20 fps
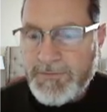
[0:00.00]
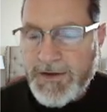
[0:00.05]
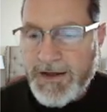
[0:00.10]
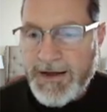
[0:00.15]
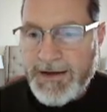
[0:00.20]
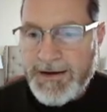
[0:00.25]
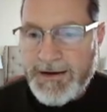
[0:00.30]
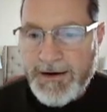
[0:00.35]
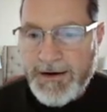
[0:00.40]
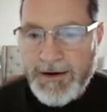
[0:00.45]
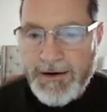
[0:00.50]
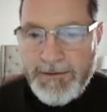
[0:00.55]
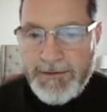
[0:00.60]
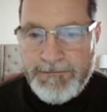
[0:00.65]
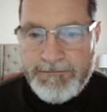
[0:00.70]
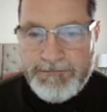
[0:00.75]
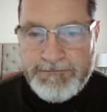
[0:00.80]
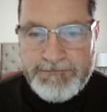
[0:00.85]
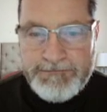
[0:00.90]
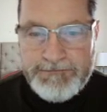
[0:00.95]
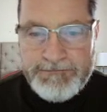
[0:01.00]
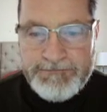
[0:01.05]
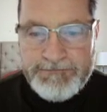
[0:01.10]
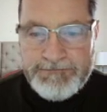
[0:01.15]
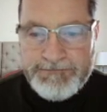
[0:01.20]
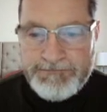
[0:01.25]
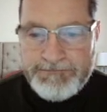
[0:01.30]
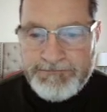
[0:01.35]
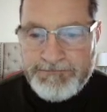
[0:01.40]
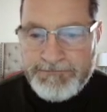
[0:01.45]
a, um,
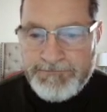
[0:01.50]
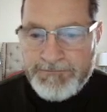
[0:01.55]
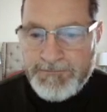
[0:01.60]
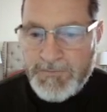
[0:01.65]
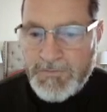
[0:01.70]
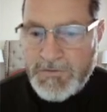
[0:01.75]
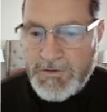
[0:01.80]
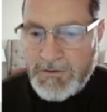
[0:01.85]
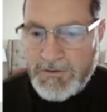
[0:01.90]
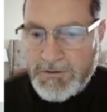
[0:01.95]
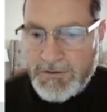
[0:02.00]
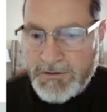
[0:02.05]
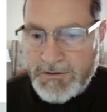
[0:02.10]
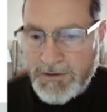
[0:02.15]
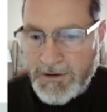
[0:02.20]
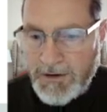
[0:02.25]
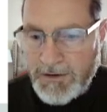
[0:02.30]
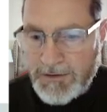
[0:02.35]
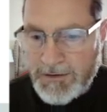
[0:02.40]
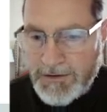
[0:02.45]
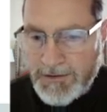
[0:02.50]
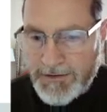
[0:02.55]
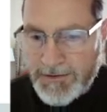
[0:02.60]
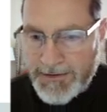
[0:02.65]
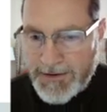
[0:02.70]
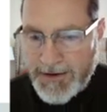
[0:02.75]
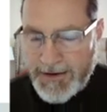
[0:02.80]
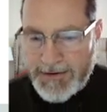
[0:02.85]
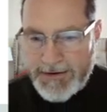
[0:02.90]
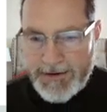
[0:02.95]

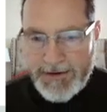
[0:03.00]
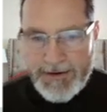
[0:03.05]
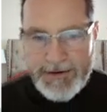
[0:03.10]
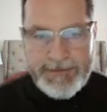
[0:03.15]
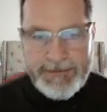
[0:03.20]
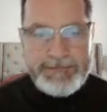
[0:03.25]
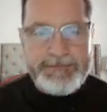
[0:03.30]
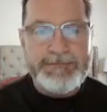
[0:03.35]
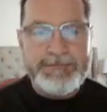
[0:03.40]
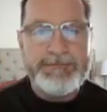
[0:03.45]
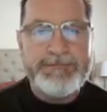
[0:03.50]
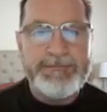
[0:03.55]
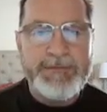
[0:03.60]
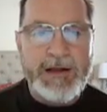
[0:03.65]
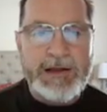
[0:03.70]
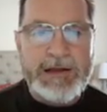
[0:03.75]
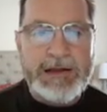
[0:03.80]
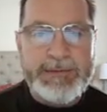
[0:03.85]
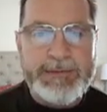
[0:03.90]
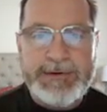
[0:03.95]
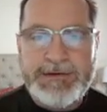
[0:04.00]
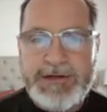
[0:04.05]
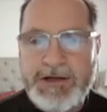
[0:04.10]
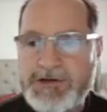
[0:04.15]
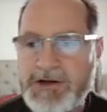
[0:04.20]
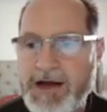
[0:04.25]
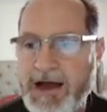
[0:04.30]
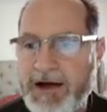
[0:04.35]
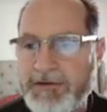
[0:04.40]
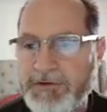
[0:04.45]
a, a, a, limit that
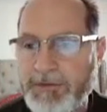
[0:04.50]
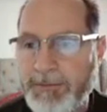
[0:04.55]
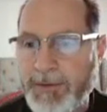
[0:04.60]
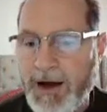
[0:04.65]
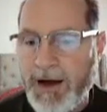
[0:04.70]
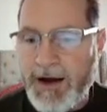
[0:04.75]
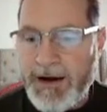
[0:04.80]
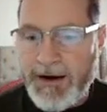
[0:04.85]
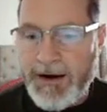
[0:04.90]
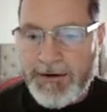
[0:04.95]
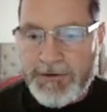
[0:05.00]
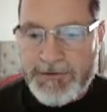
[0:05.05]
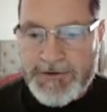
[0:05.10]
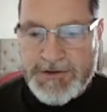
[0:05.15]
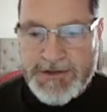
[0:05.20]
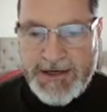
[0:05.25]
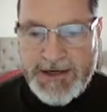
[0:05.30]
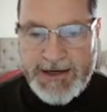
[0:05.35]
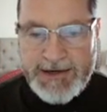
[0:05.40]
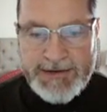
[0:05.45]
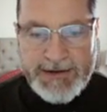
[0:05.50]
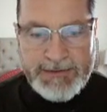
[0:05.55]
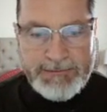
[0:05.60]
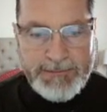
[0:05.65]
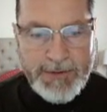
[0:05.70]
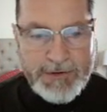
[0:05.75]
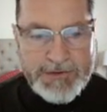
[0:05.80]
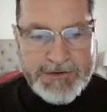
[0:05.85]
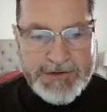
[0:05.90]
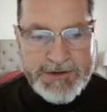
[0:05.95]
you have to buy. I don't see anything
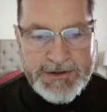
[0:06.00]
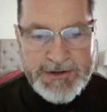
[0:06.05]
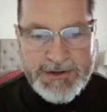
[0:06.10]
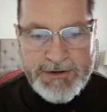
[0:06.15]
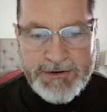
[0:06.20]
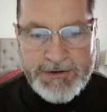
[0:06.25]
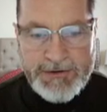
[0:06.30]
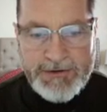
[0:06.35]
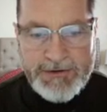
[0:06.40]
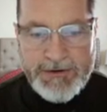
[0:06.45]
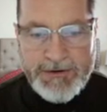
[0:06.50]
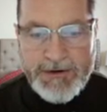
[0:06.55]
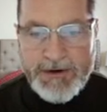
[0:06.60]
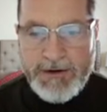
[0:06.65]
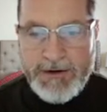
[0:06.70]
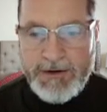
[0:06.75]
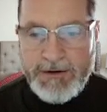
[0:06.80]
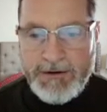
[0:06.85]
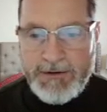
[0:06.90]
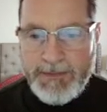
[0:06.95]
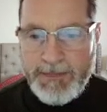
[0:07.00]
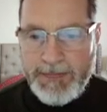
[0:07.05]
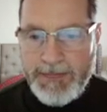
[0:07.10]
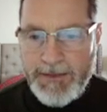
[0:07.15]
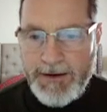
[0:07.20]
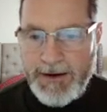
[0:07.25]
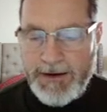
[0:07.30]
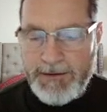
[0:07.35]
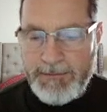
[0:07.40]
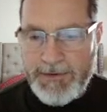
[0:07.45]
posted here.
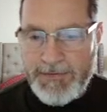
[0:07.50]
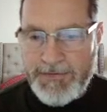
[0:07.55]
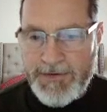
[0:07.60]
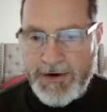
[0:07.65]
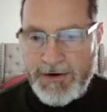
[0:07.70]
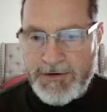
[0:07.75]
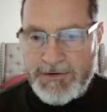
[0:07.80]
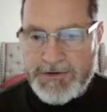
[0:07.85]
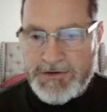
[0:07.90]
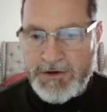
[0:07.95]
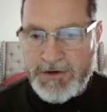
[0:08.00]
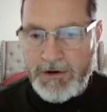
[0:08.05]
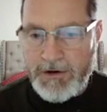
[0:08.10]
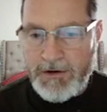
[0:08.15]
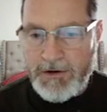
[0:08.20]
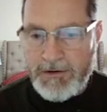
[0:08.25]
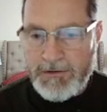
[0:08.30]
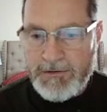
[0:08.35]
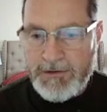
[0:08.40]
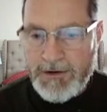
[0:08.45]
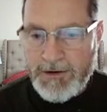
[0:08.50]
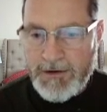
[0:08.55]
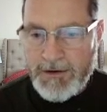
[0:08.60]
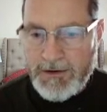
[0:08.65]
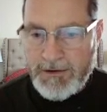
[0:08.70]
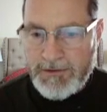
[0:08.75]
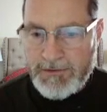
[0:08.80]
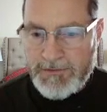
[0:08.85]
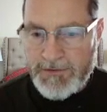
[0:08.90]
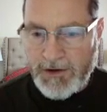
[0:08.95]
Uh, but theirs are
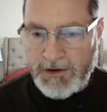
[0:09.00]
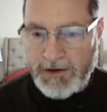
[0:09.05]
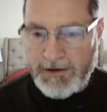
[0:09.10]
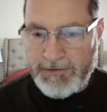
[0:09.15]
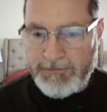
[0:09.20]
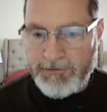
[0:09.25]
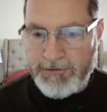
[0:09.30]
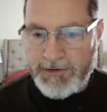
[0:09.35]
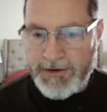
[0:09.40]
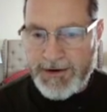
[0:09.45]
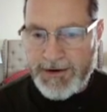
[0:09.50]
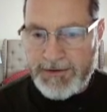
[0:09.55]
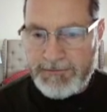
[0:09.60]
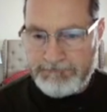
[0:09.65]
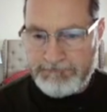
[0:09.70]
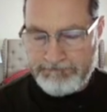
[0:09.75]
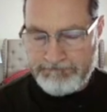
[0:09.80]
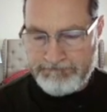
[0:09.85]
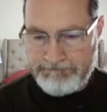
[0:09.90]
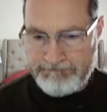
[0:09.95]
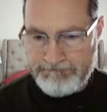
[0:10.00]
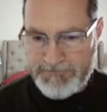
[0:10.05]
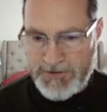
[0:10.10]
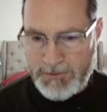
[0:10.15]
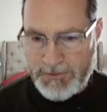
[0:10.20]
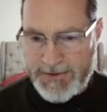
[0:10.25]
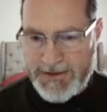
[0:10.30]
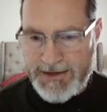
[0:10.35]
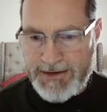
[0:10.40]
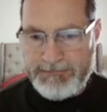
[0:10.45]
delivering.
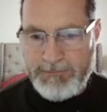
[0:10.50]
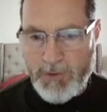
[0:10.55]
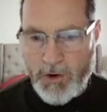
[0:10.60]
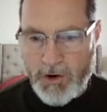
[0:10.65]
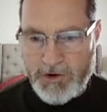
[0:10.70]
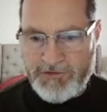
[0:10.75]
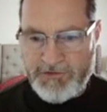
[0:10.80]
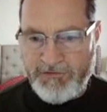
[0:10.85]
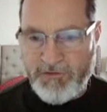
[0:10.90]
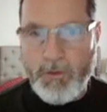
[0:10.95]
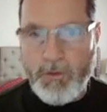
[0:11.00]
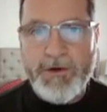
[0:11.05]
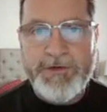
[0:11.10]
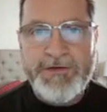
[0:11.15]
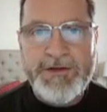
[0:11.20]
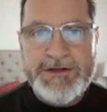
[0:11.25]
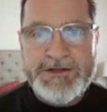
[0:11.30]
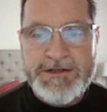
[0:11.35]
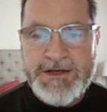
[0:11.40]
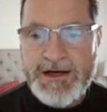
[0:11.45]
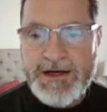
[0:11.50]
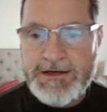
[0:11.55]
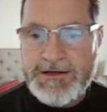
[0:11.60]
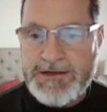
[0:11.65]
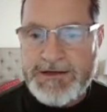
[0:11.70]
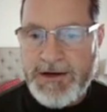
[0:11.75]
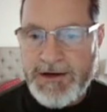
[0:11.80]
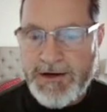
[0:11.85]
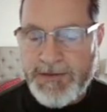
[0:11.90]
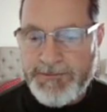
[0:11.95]
They'll be in March 4th, it
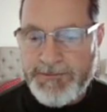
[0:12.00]
says.